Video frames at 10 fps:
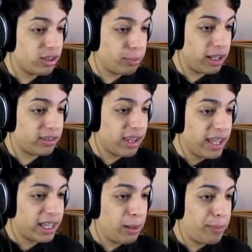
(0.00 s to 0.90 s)
this place.
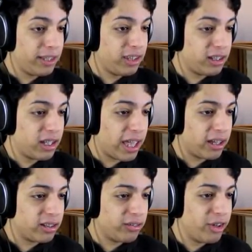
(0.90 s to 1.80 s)
Can I pick
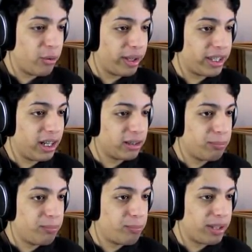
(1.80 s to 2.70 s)
the no, I
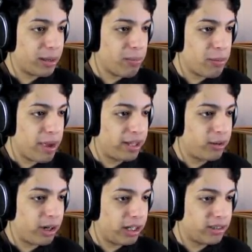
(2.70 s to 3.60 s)
cannot pick up the banner.
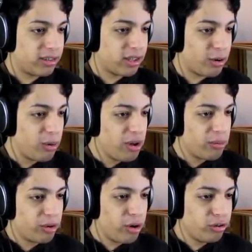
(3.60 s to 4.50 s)
Alright, so
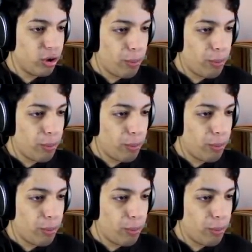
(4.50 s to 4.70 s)
we're going to